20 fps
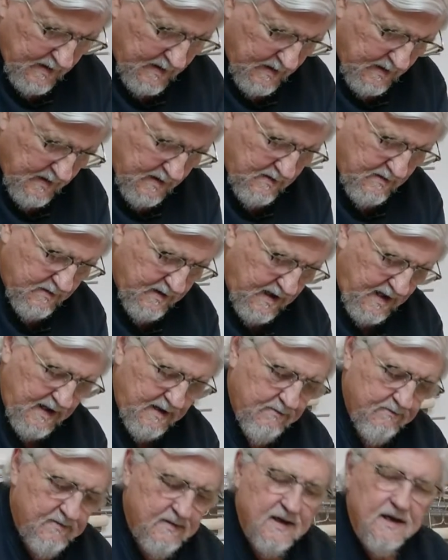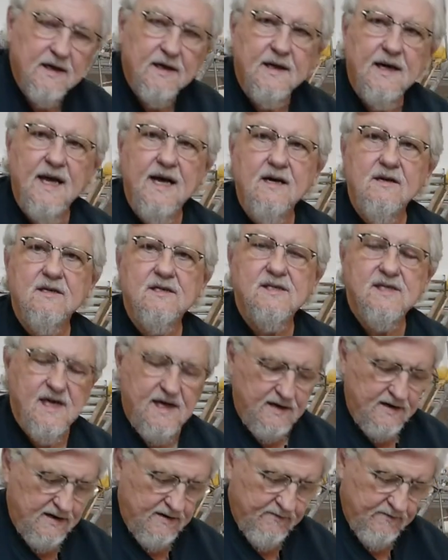Okay, now to
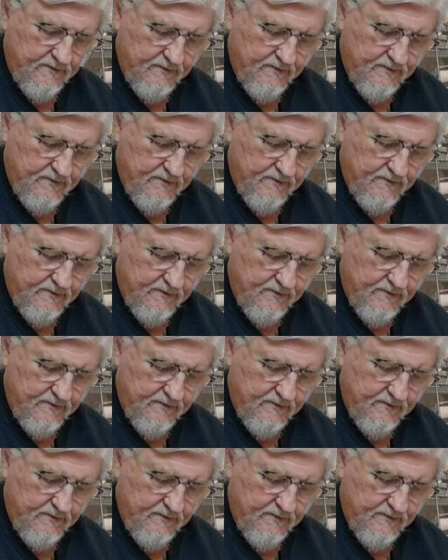center.